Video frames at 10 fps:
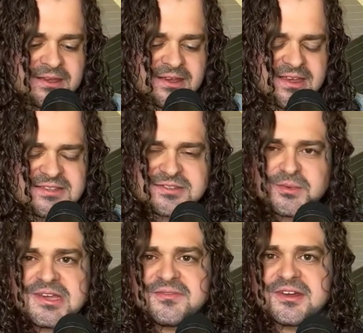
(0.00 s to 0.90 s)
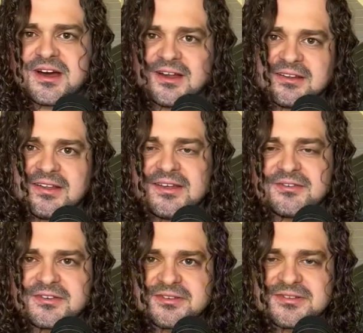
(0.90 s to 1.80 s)
it's the week of the
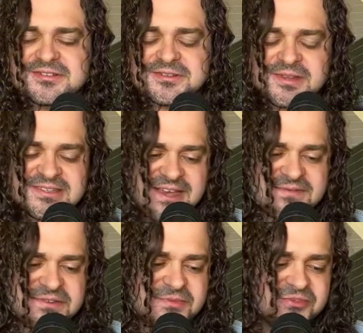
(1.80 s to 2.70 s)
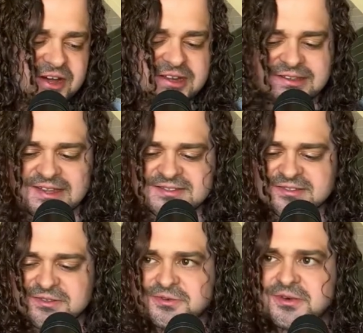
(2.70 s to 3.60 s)
conclave, so let's have some fun and let's
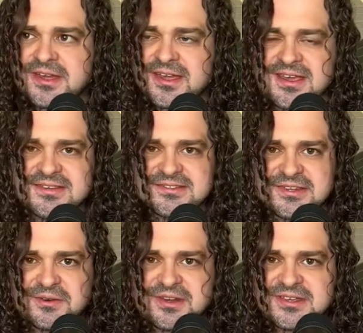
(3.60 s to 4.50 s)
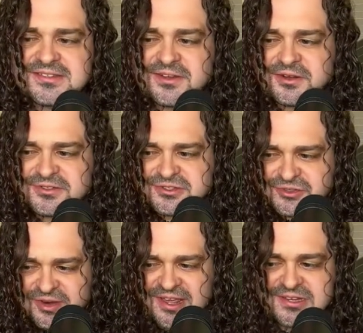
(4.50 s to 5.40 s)
do a series on
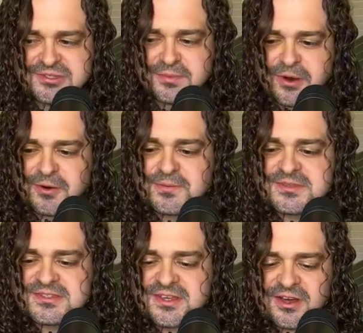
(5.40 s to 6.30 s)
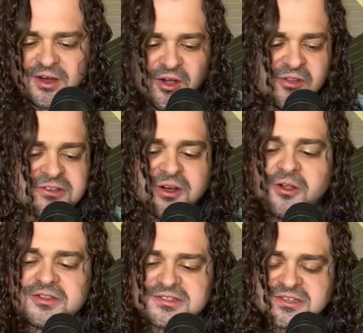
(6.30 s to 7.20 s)
strange popes. All in
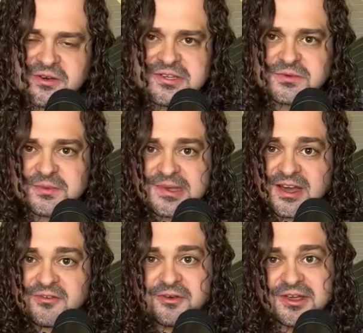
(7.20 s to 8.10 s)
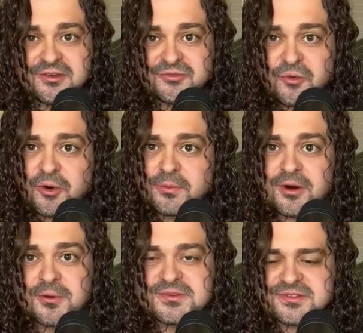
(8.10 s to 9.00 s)
all, this series will be covering 4
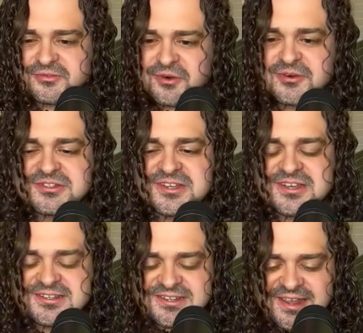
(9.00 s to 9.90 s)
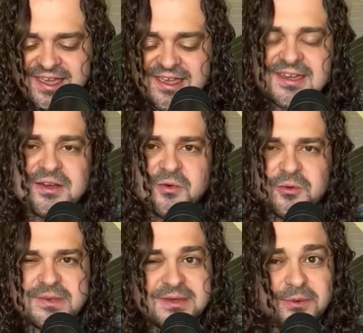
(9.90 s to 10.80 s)
popes. The first today
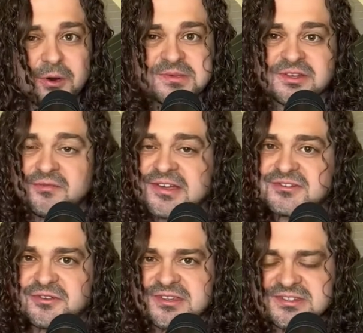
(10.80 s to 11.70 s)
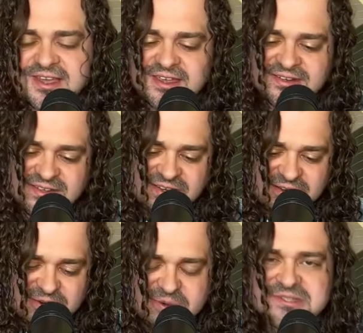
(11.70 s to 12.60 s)
will be Pope Sylvester II,
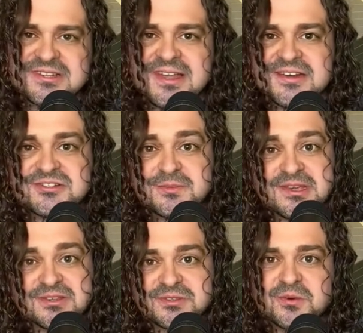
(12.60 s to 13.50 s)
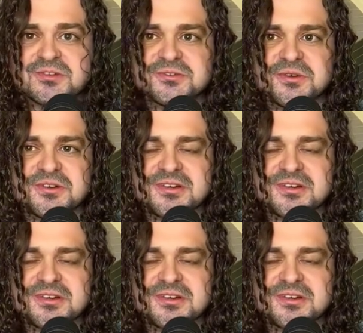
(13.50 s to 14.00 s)
who is alleged to be a sorcerer.